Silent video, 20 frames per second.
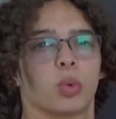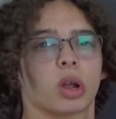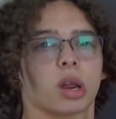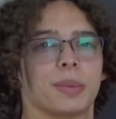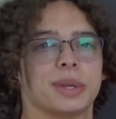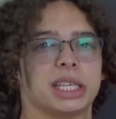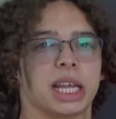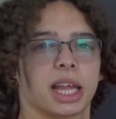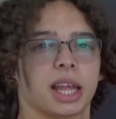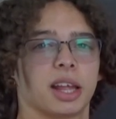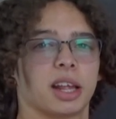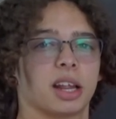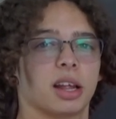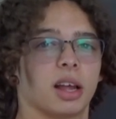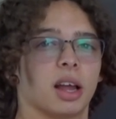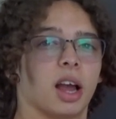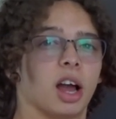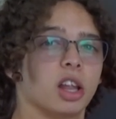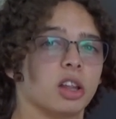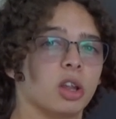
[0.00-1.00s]
we're gonna be taking
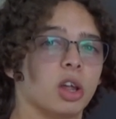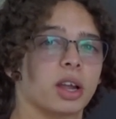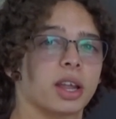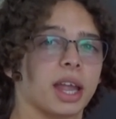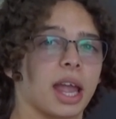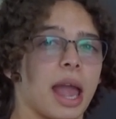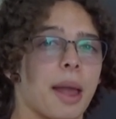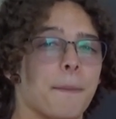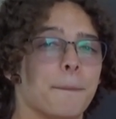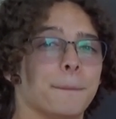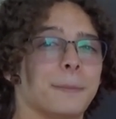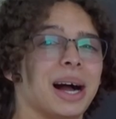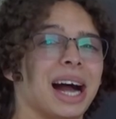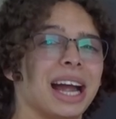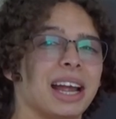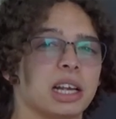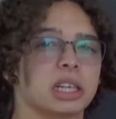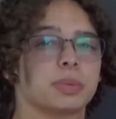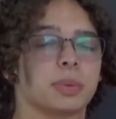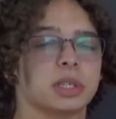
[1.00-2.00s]
a look at
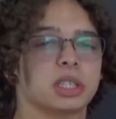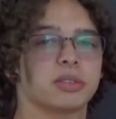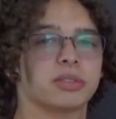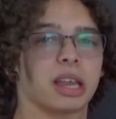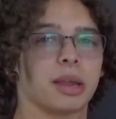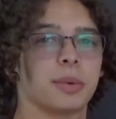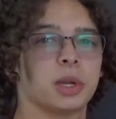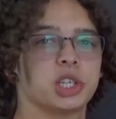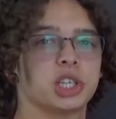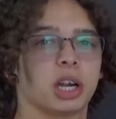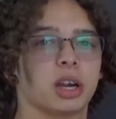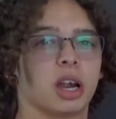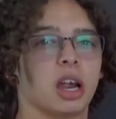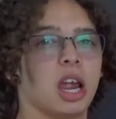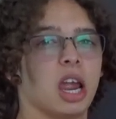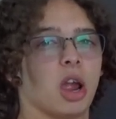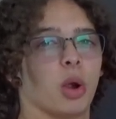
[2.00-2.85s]
my expensive gaming chair.